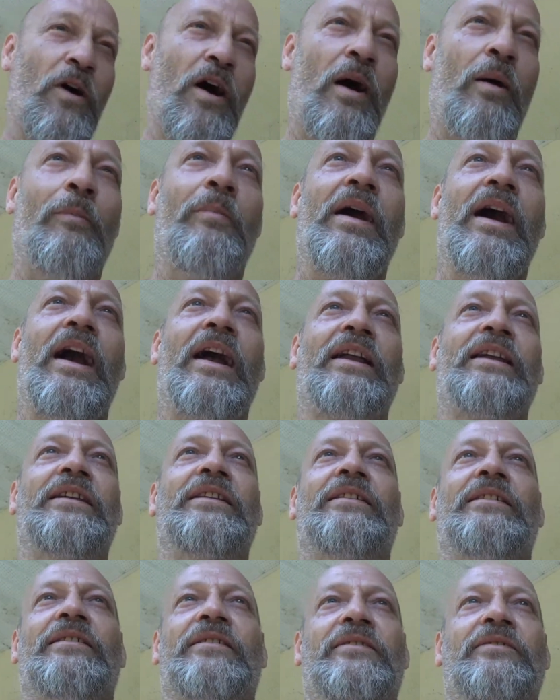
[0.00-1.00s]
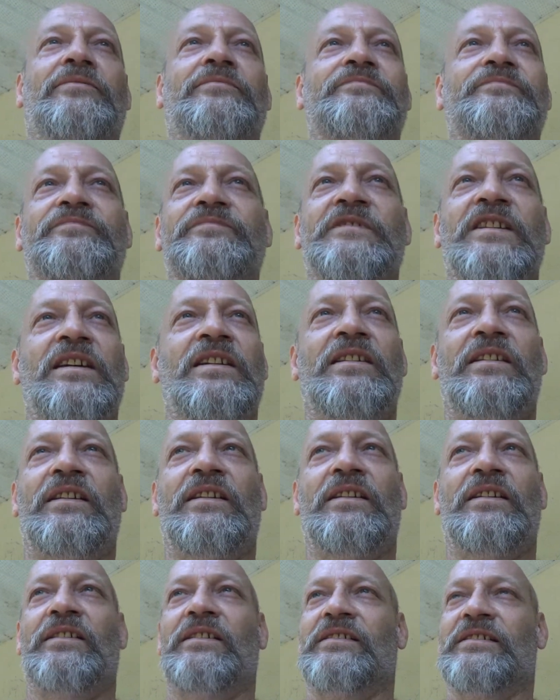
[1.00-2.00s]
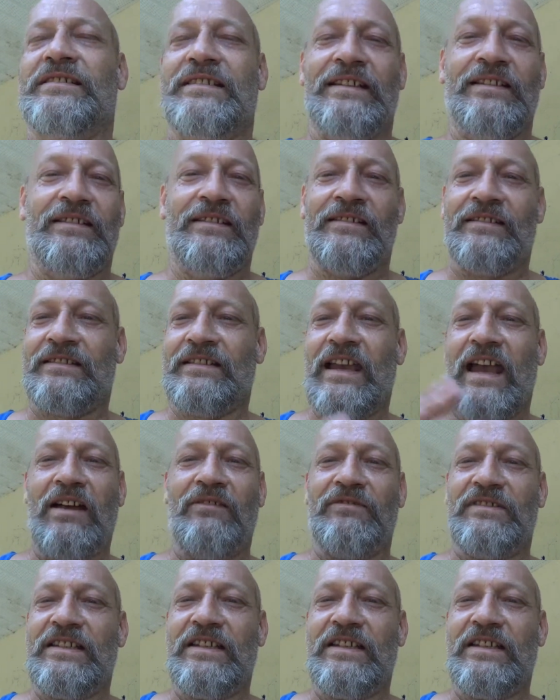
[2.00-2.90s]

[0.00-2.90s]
a while back, you know, see, this guy